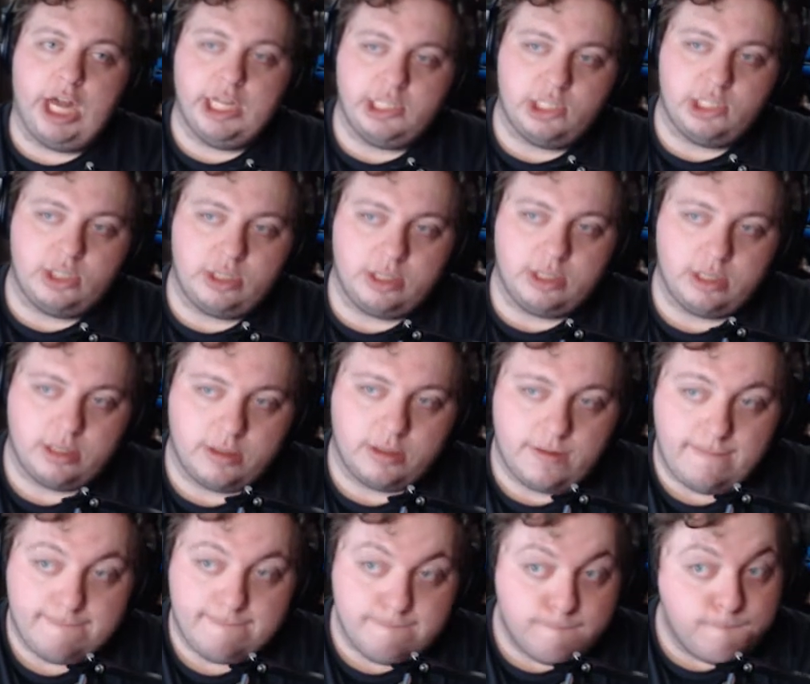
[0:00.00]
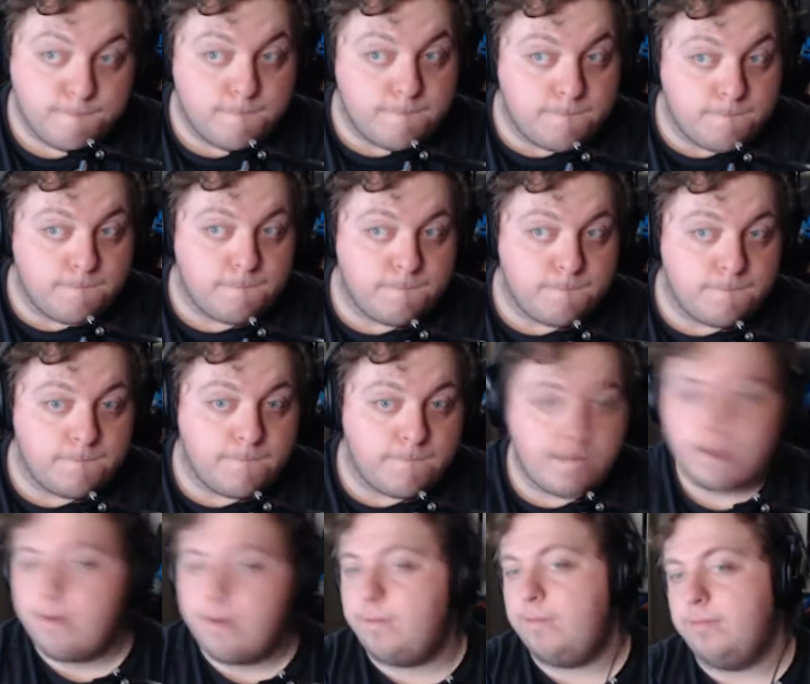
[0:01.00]
I have, yes.
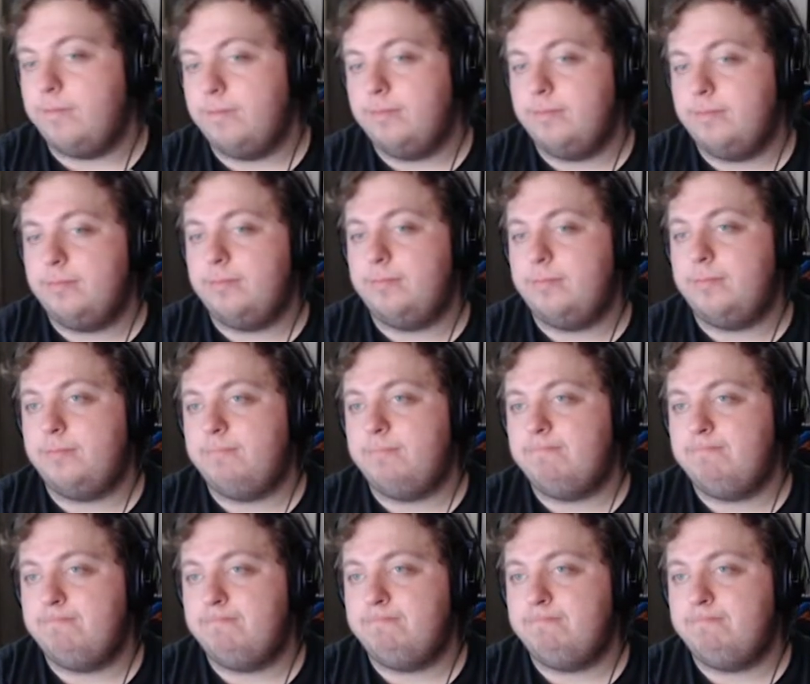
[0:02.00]
Solid player.